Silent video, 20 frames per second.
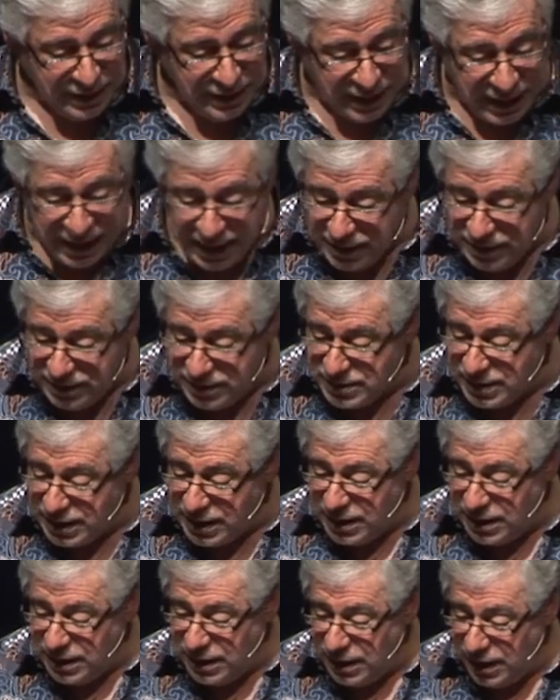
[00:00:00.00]
And
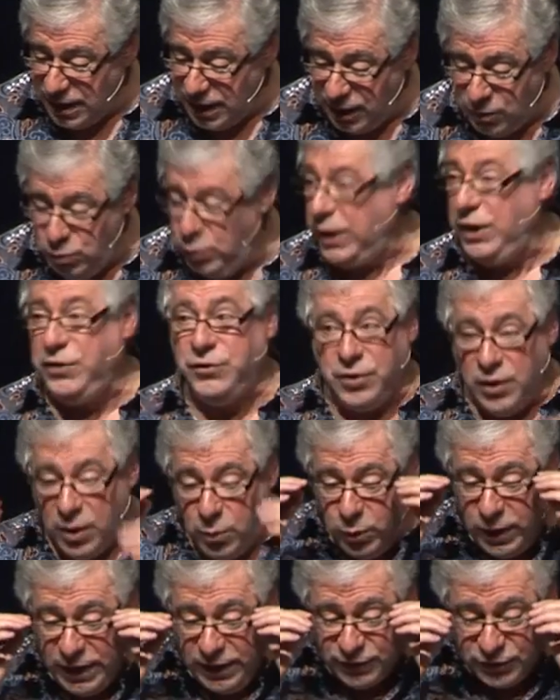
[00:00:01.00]

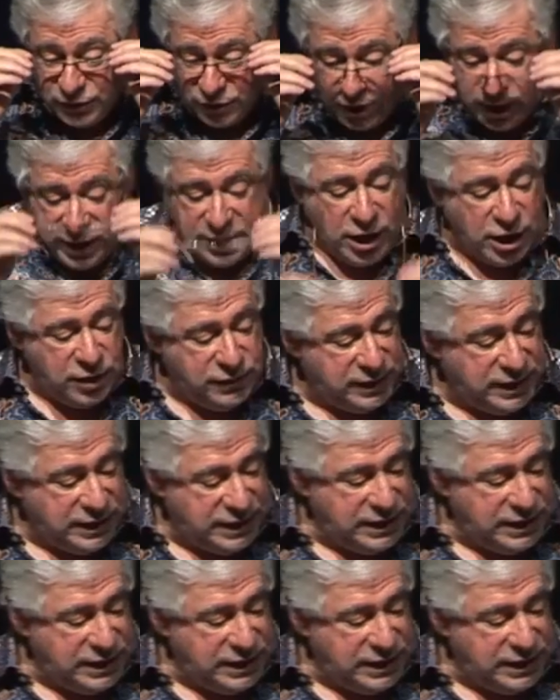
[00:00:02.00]
we have tried over the